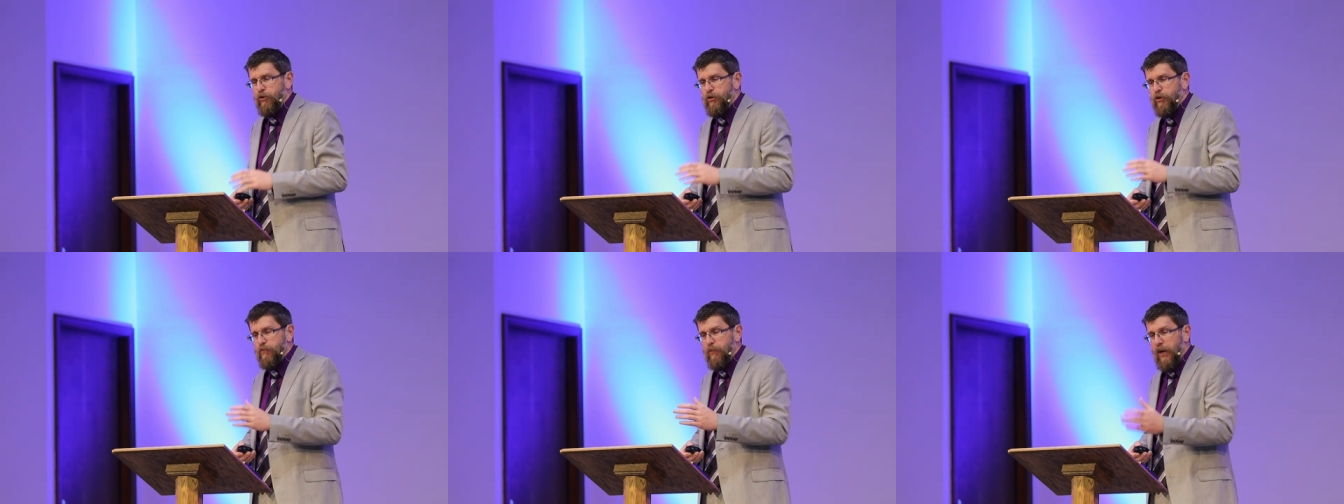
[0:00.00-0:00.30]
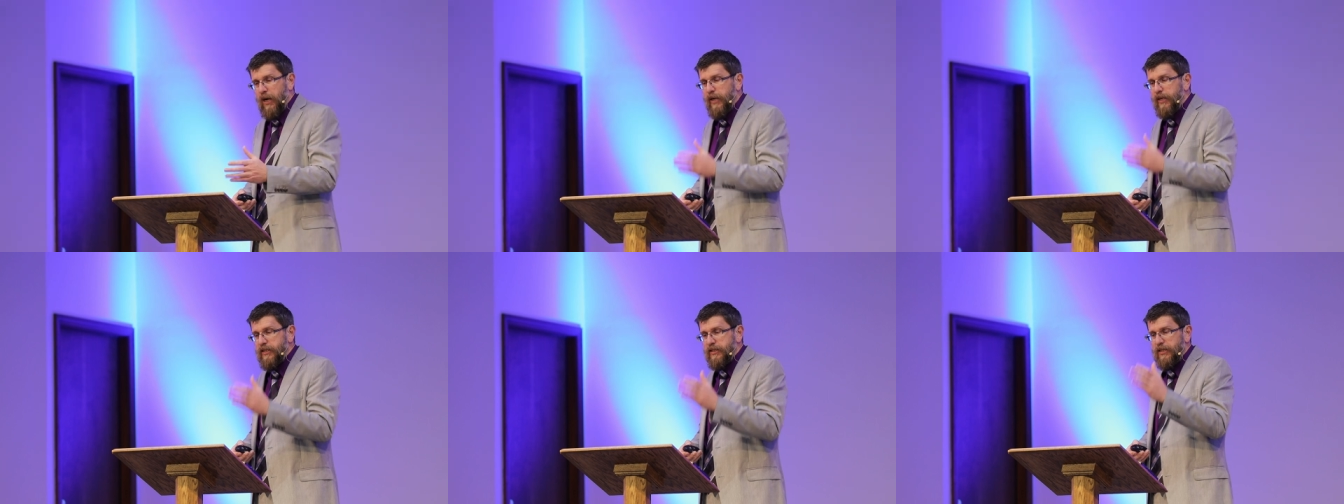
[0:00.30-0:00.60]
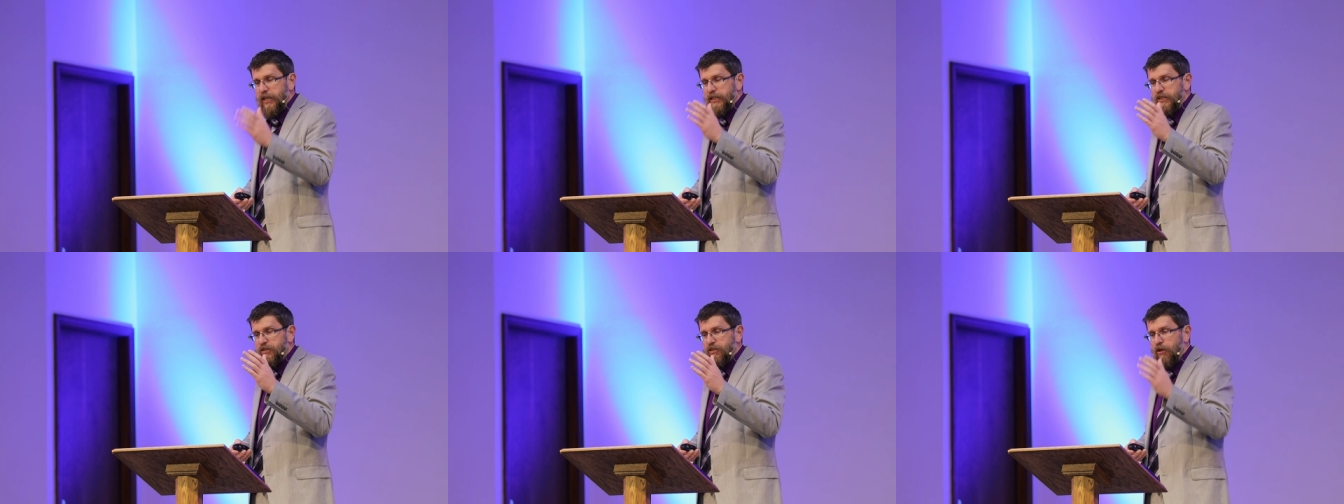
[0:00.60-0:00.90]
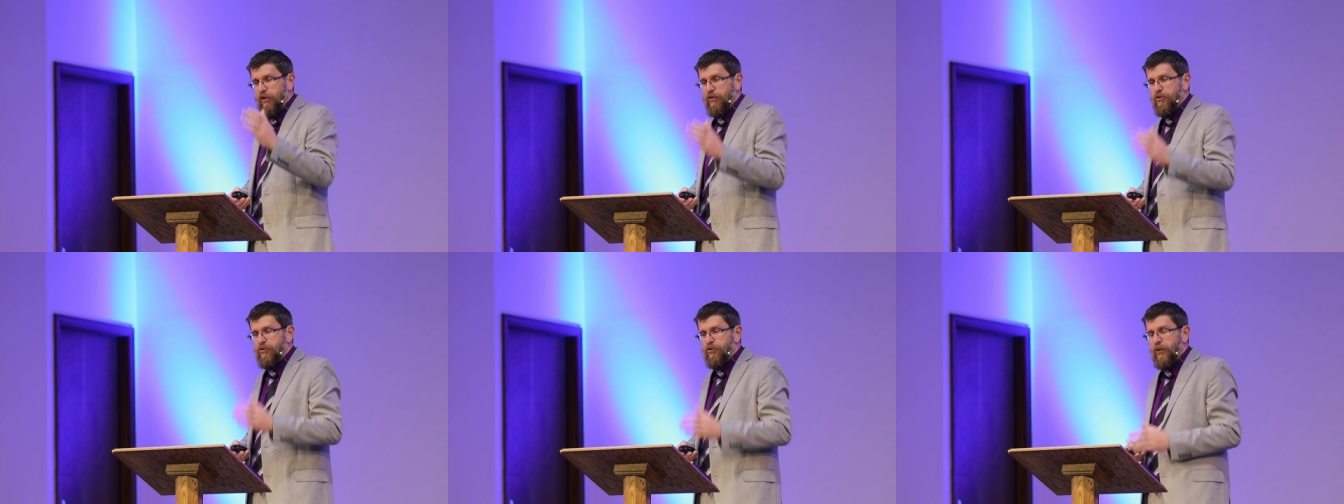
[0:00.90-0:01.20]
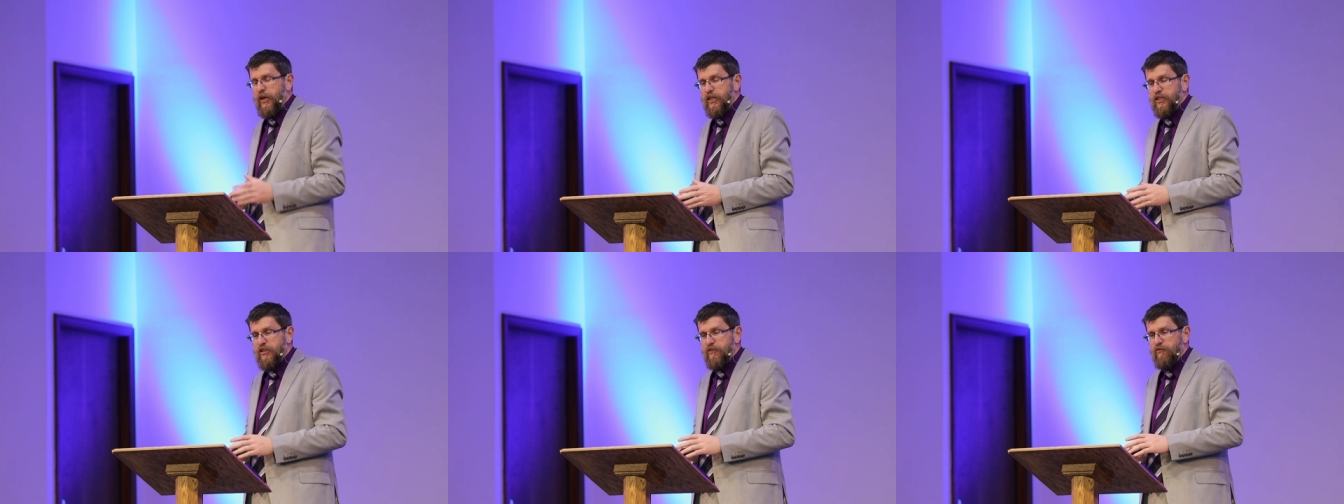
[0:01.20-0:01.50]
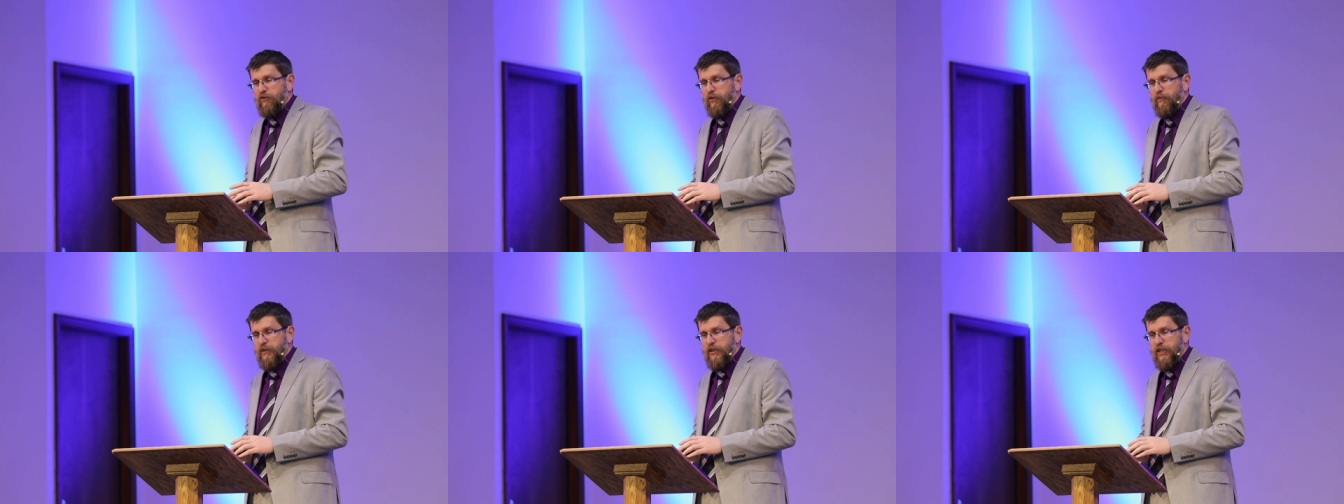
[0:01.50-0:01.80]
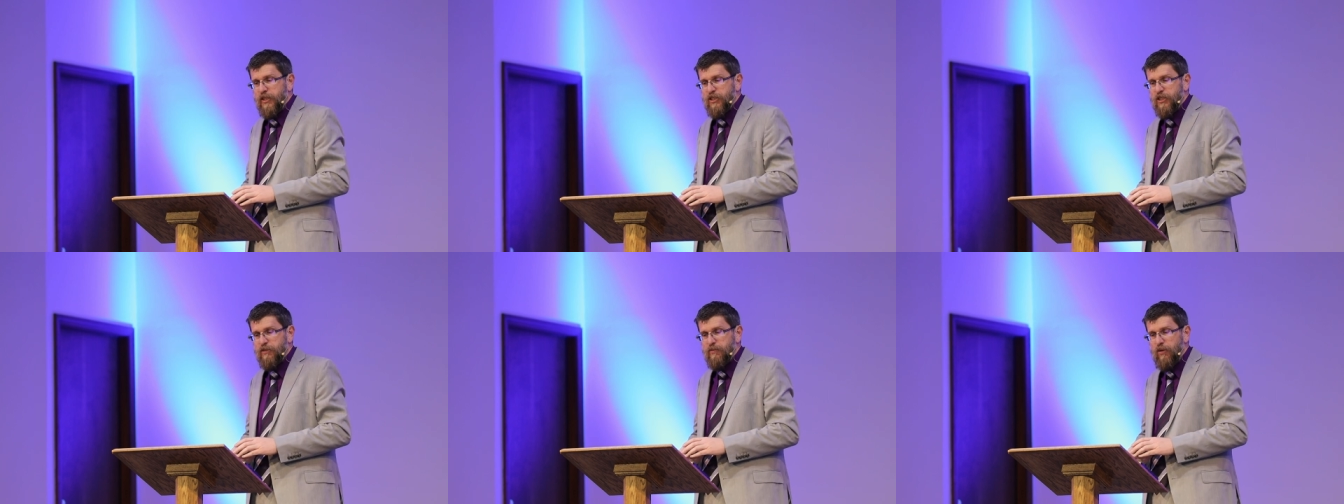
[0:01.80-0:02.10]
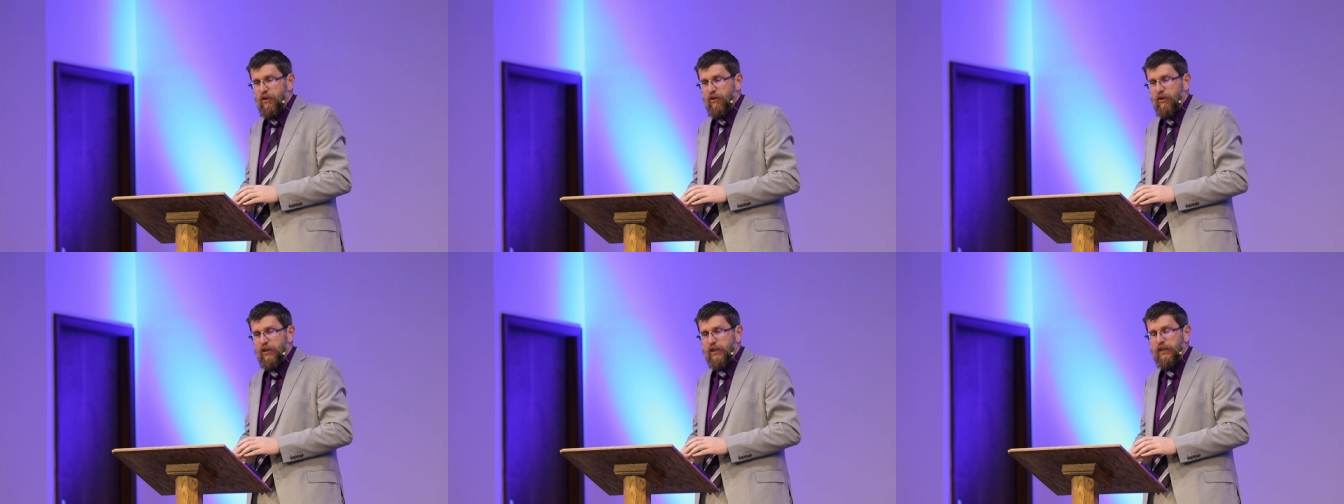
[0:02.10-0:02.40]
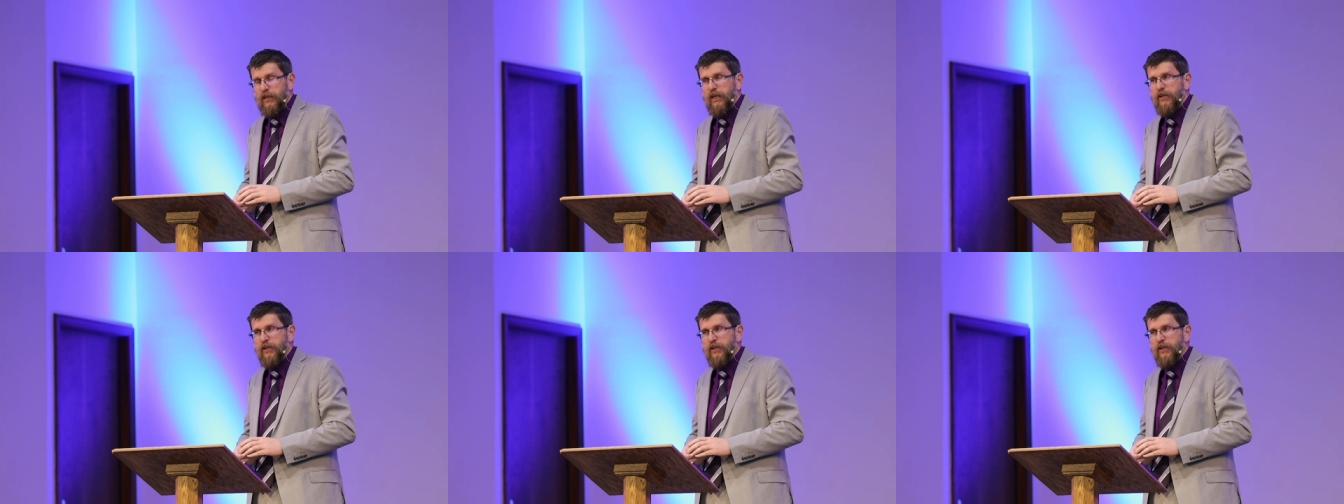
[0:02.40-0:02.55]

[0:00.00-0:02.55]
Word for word: whose bodies I saw transformed into smoke